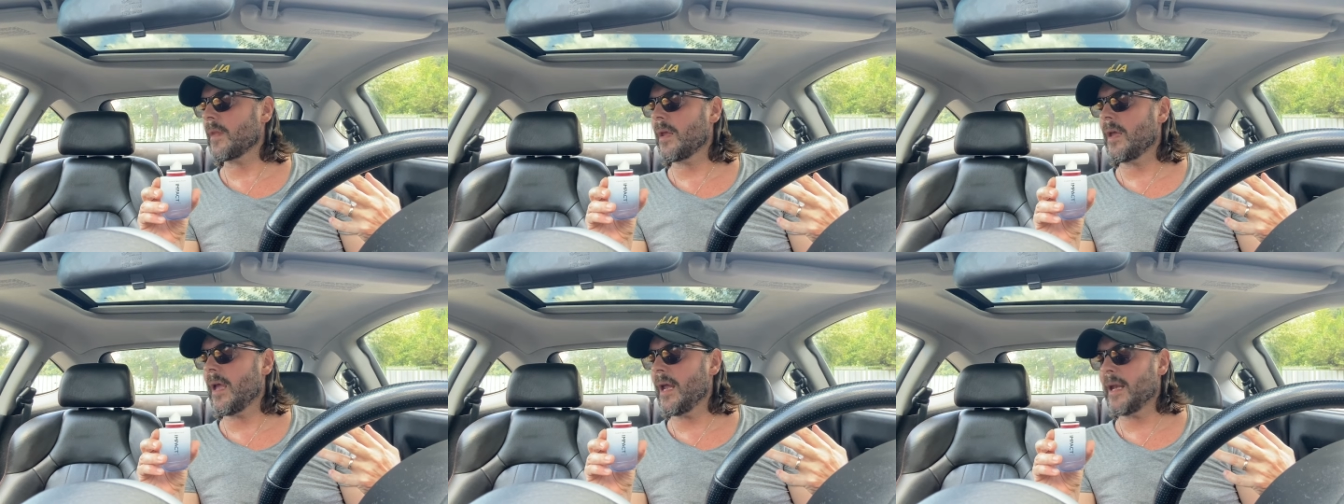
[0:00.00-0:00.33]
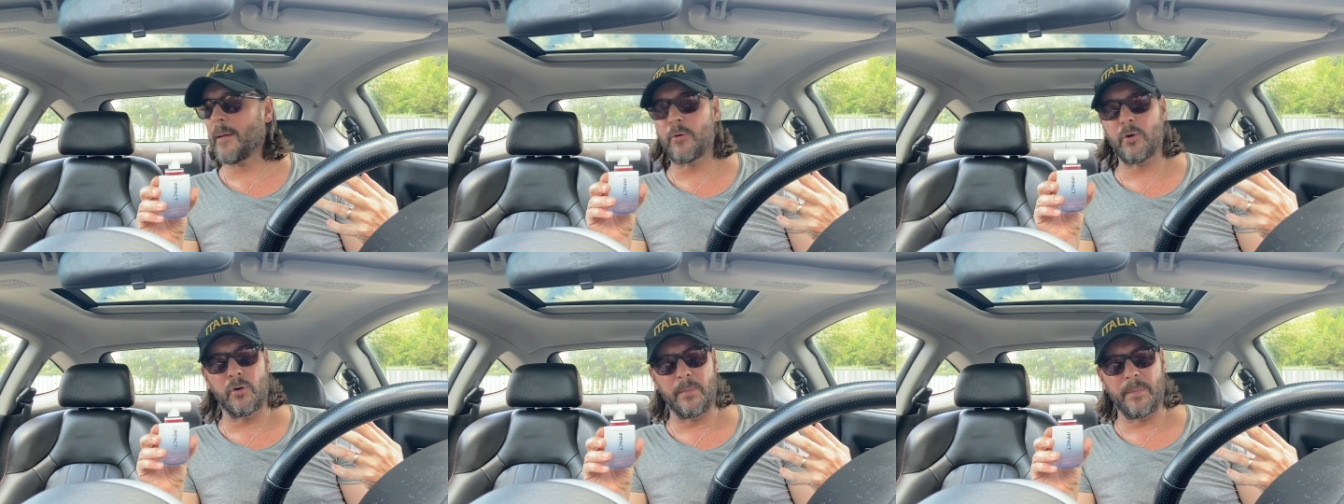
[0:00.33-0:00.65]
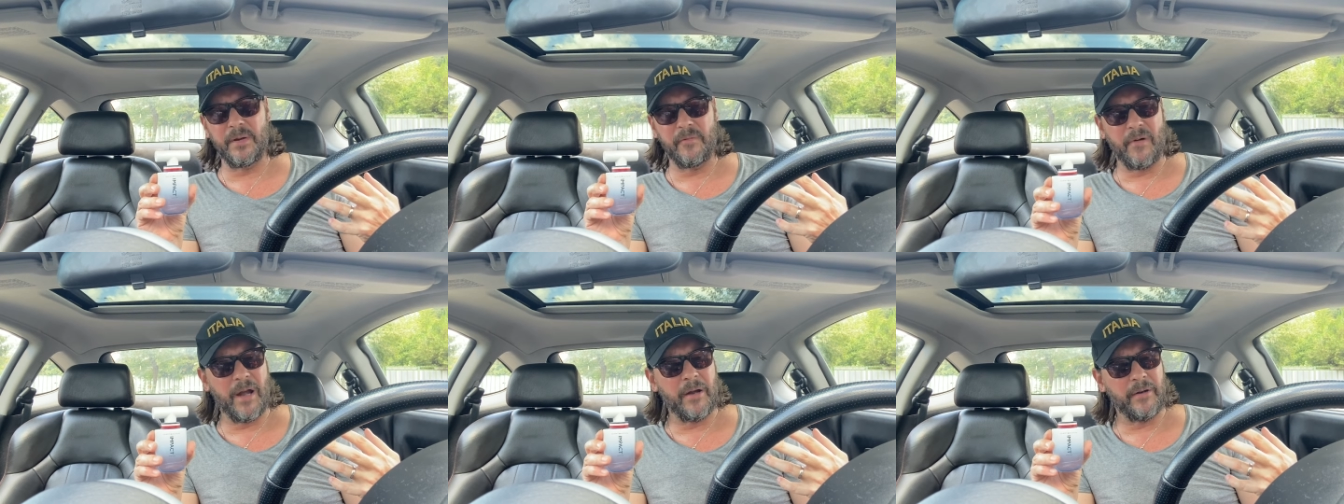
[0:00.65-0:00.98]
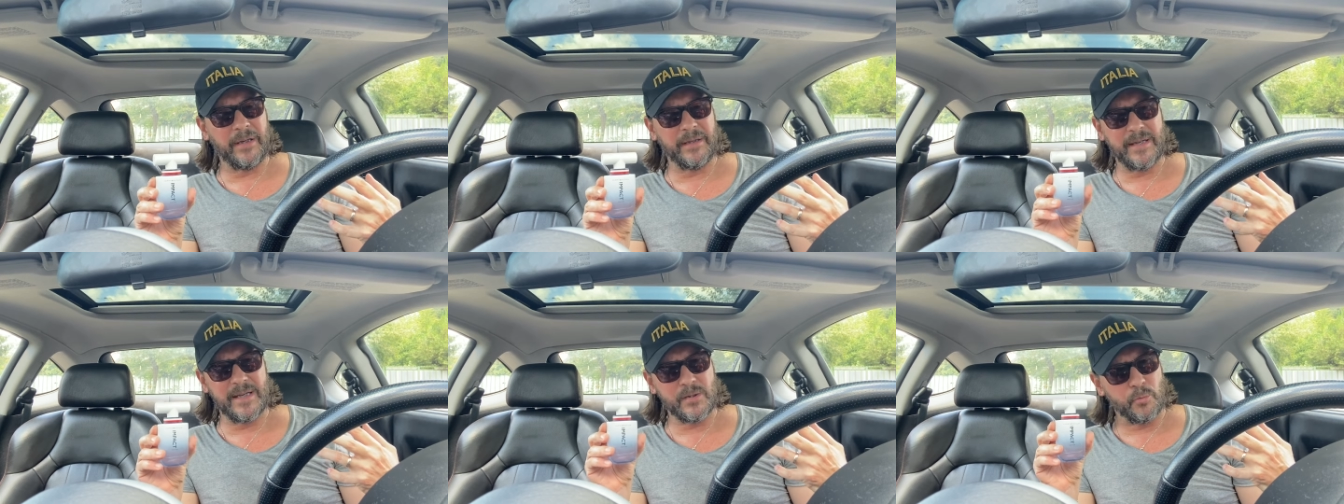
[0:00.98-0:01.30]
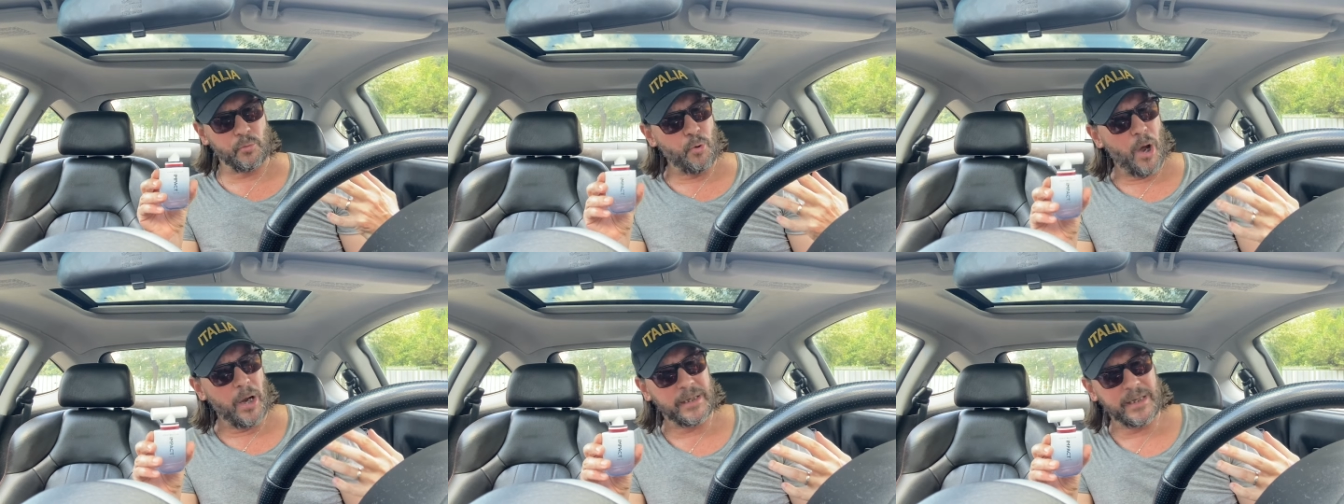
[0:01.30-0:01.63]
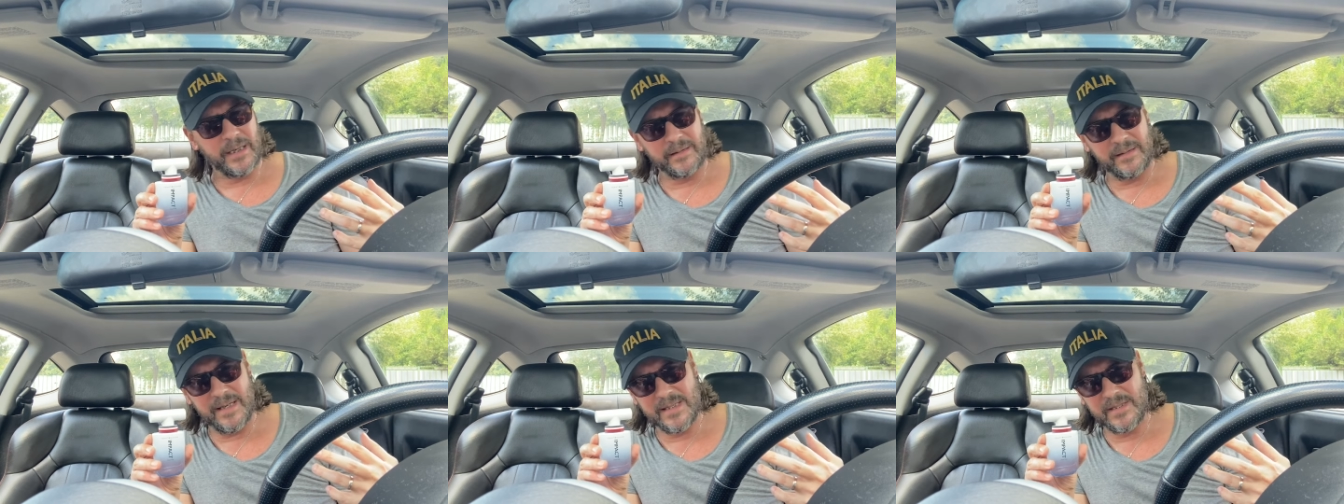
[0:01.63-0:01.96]
and I'm going to be wearing this,
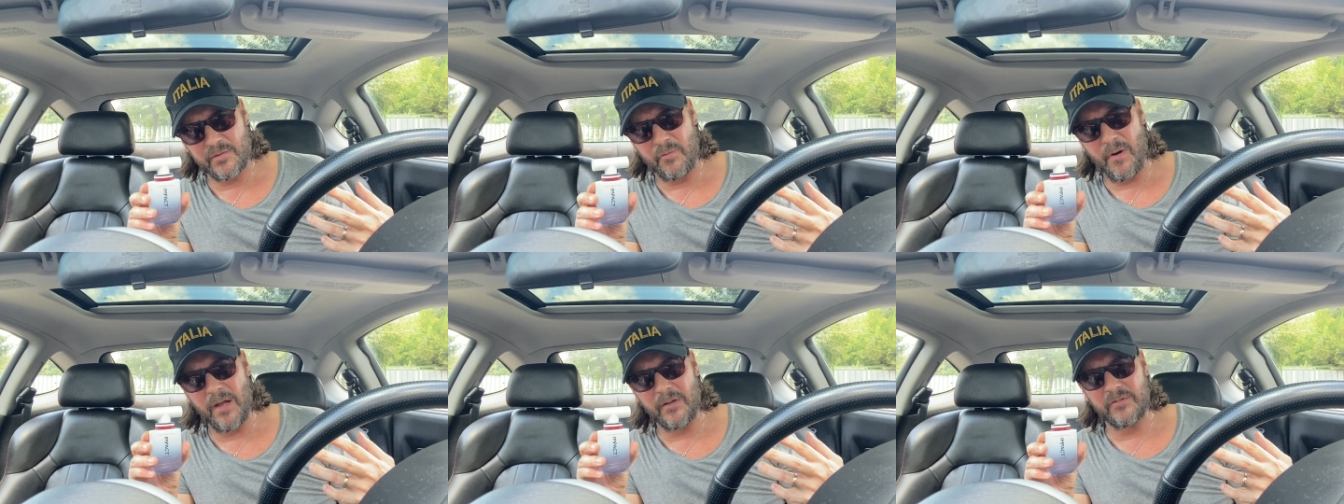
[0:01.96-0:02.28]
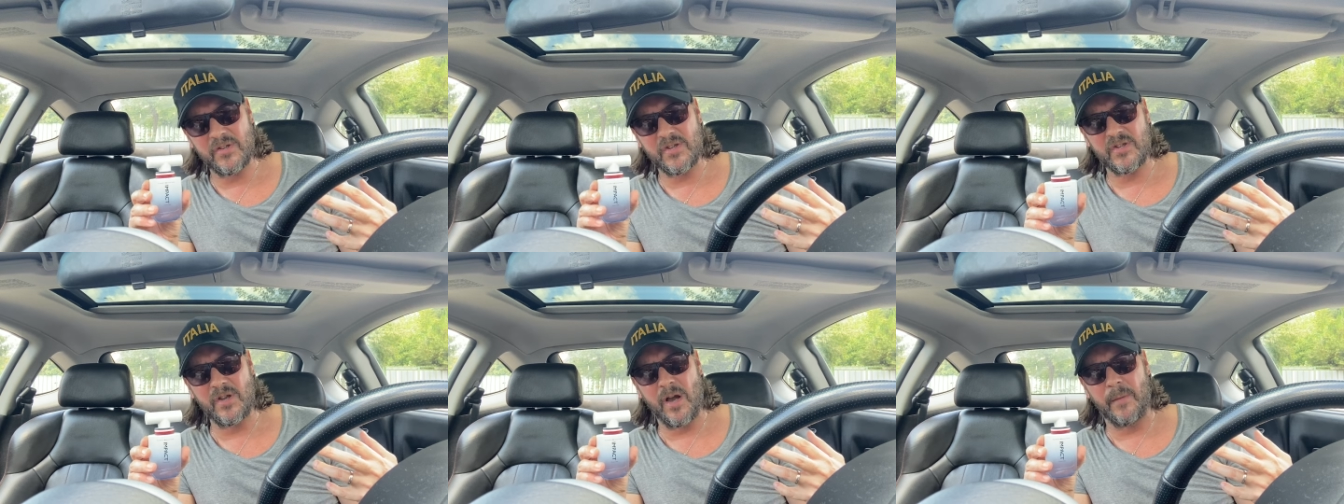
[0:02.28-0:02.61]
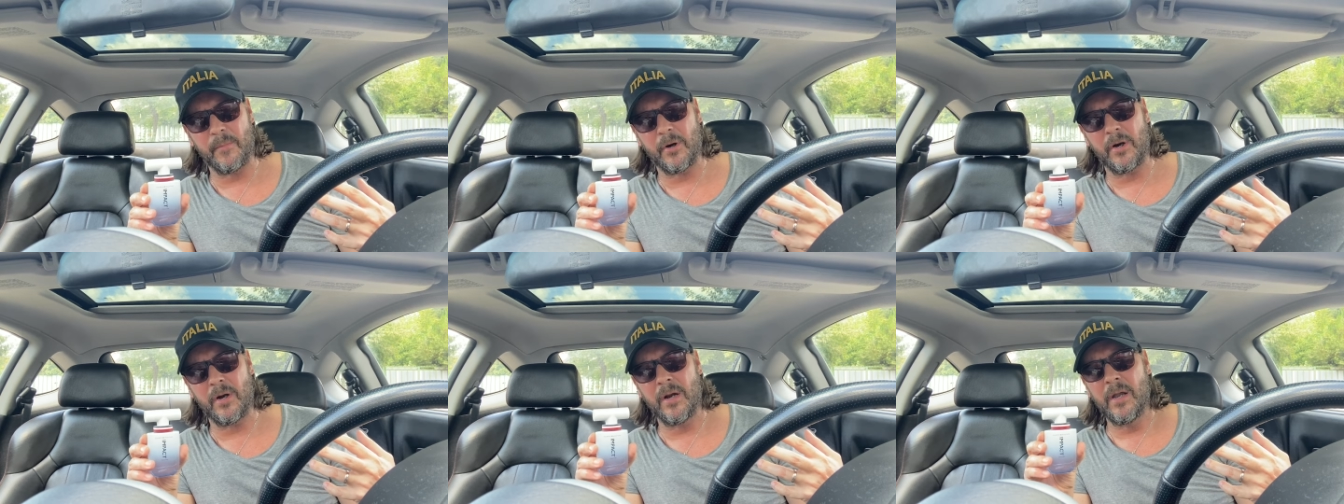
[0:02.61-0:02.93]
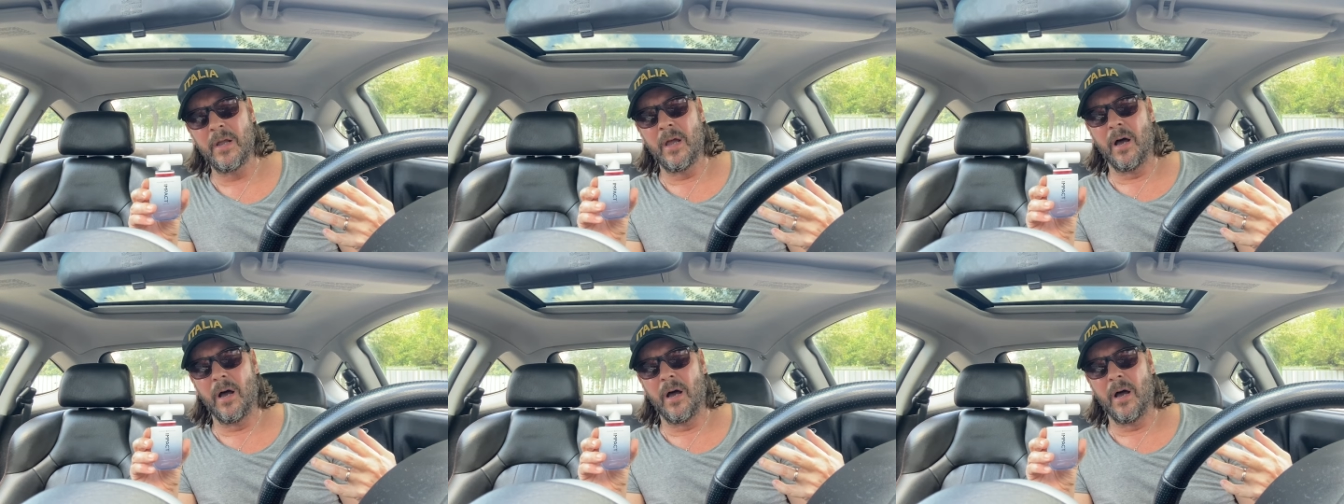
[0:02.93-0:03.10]
rocking this throughout the summer.